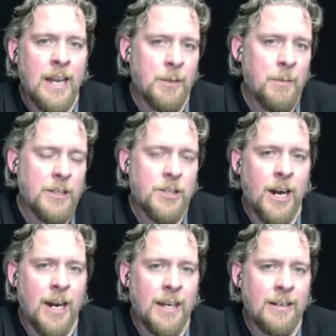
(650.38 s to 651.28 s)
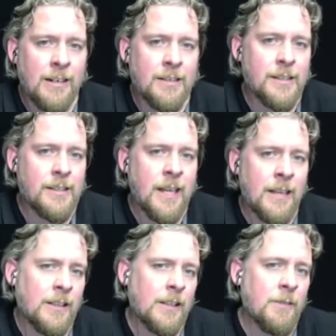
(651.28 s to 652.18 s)
had a much higher
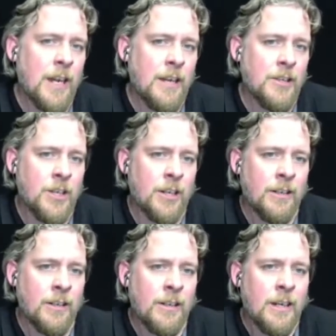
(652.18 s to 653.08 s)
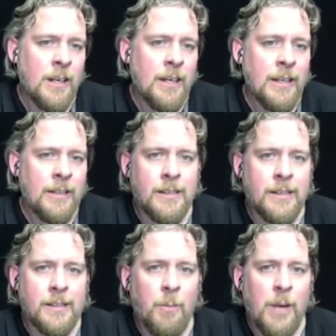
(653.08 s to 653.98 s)
standard deviation in this
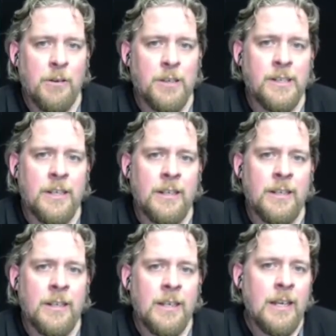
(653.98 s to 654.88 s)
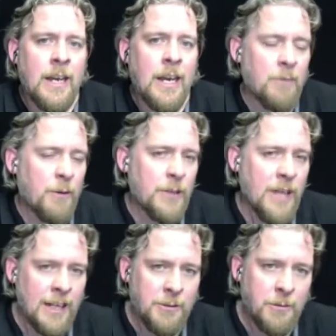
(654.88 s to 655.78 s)
comparison. And with the
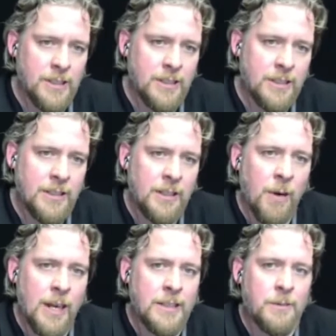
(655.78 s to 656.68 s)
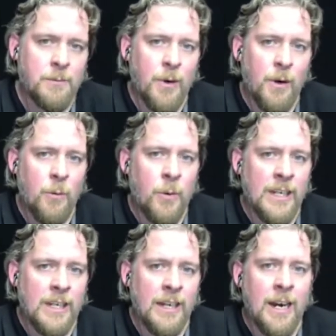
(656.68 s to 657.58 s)
ULTRIS device,
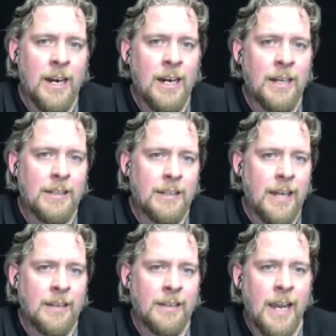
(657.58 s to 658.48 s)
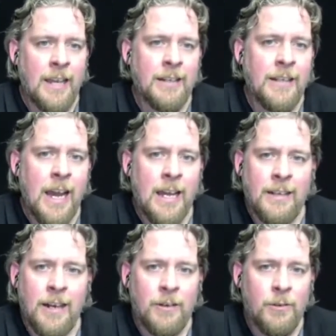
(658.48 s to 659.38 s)
we can gain again
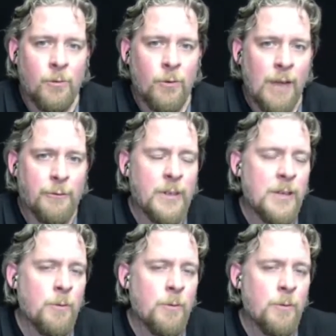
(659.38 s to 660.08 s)
roughly